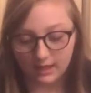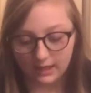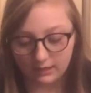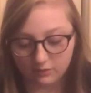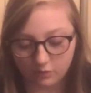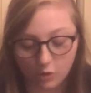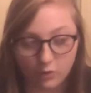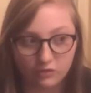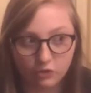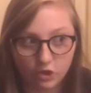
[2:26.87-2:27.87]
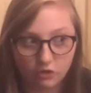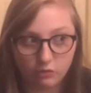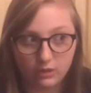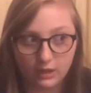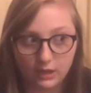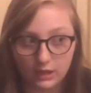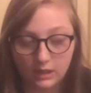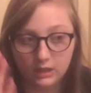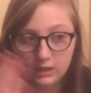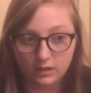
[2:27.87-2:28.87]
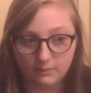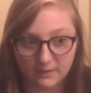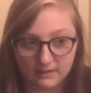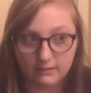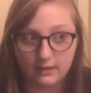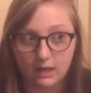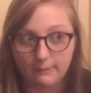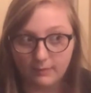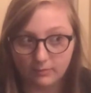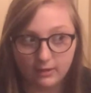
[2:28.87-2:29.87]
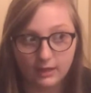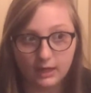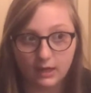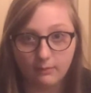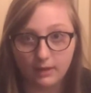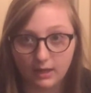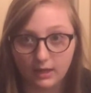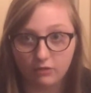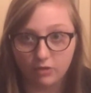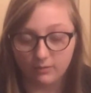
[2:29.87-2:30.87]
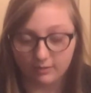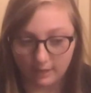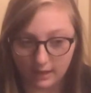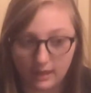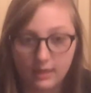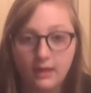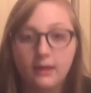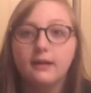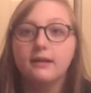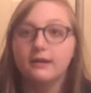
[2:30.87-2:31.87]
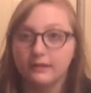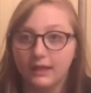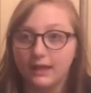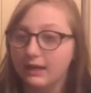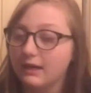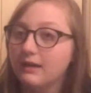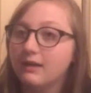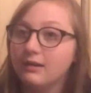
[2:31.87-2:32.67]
And so as soon as we get the bed set up, I'm setting up my drum set. And then I'm